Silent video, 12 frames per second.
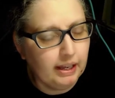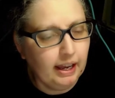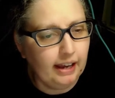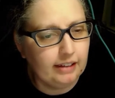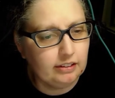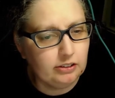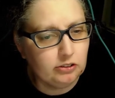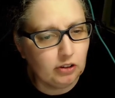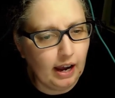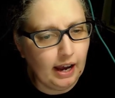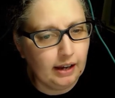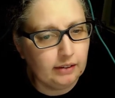As he
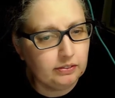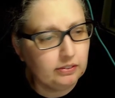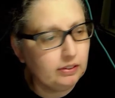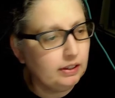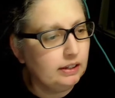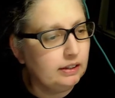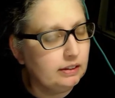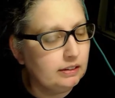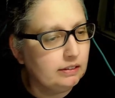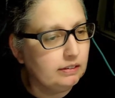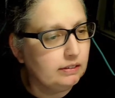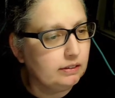drives,
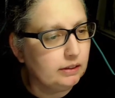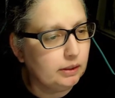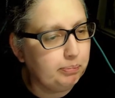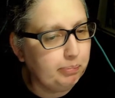the